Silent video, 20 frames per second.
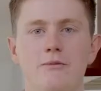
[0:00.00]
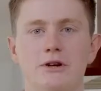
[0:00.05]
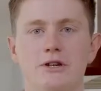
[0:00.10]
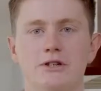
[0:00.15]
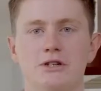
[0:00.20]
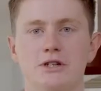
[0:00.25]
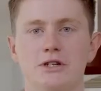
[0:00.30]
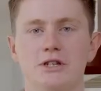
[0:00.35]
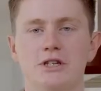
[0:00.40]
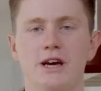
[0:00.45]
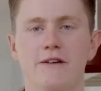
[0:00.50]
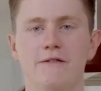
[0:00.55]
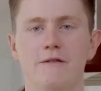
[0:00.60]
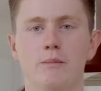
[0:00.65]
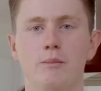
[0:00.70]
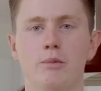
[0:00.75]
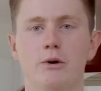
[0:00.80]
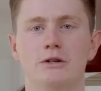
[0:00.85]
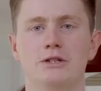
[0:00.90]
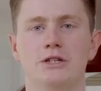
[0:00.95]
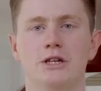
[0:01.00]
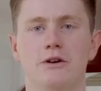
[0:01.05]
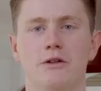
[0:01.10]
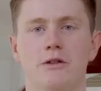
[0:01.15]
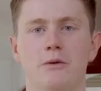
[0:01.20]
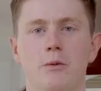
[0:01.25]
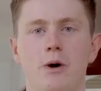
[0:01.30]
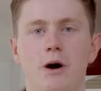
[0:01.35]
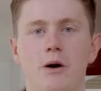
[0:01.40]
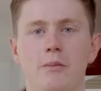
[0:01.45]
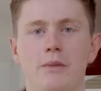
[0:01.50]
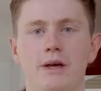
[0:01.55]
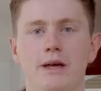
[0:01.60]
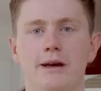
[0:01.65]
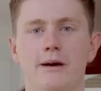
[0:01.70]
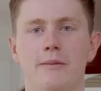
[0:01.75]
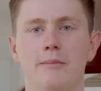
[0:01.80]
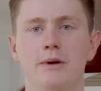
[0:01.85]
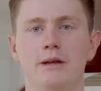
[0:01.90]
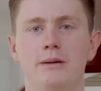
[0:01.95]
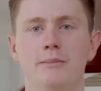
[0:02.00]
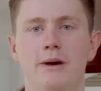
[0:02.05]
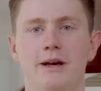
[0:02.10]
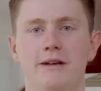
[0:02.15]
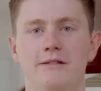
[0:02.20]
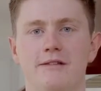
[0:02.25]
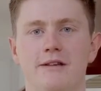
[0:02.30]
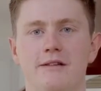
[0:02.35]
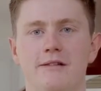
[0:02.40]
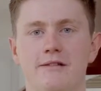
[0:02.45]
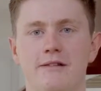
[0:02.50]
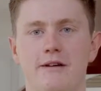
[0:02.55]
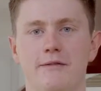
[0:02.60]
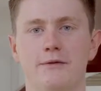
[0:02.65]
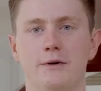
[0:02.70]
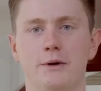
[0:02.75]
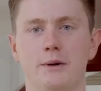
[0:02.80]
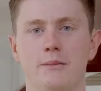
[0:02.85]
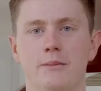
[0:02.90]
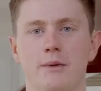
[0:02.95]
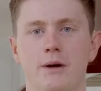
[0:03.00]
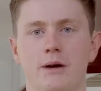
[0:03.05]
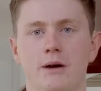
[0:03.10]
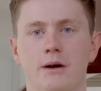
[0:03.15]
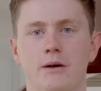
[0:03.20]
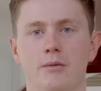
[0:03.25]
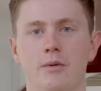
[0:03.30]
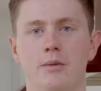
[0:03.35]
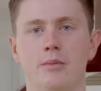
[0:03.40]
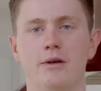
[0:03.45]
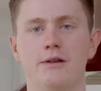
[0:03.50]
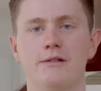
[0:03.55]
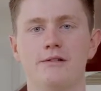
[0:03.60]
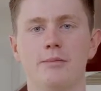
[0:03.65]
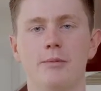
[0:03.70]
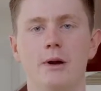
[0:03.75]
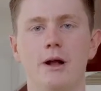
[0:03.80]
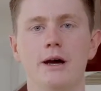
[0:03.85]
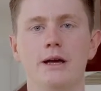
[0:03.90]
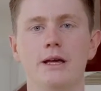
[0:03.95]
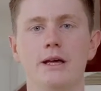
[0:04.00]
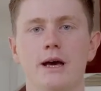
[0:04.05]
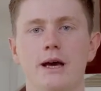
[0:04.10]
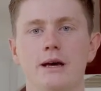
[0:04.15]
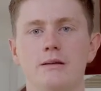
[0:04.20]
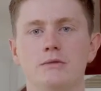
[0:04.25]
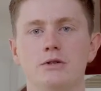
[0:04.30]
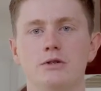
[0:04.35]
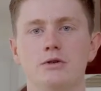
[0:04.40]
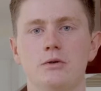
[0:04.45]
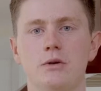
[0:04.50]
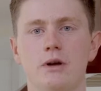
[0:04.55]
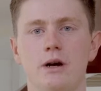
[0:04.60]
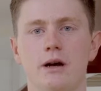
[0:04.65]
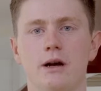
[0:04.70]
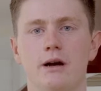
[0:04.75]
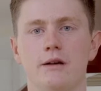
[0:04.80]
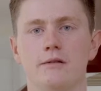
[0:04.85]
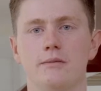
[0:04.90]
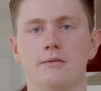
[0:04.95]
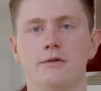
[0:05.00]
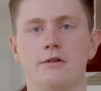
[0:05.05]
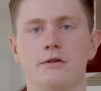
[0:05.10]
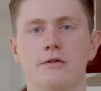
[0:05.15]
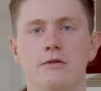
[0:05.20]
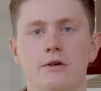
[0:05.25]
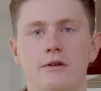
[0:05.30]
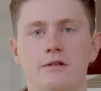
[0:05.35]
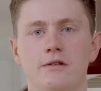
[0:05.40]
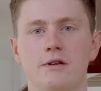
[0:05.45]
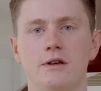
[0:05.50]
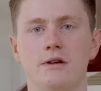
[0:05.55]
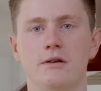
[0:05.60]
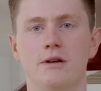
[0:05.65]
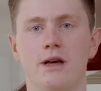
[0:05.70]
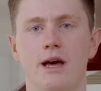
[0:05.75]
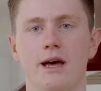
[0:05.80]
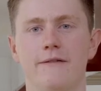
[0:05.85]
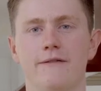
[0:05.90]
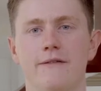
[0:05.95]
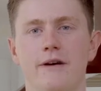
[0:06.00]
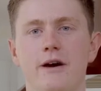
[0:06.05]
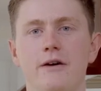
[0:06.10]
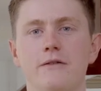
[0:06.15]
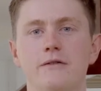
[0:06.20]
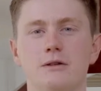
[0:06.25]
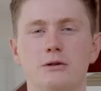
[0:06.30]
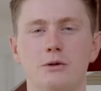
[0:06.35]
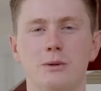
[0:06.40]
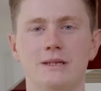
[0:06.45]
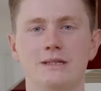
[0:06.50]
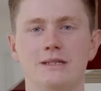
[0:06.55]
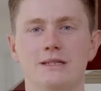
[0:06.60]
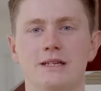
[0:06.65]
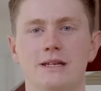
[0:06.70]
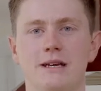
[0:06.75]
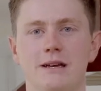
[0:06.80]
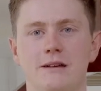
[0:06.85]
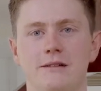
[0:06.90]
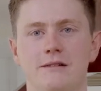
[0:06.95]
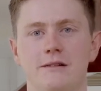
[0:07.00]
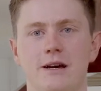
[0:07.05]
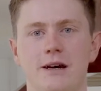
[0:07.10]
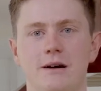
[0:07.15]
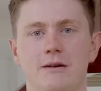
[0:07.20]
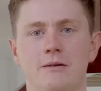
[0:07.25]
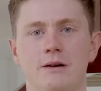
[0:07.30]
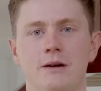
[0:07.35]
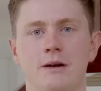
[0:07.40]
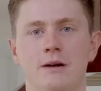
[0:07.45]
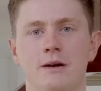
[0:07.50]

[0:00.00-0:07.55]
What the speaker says: Richard, chef and butcher at the Wild Meat Company based in Suffolk. We've been supplying game to all our customers across the UK for over 20 years now.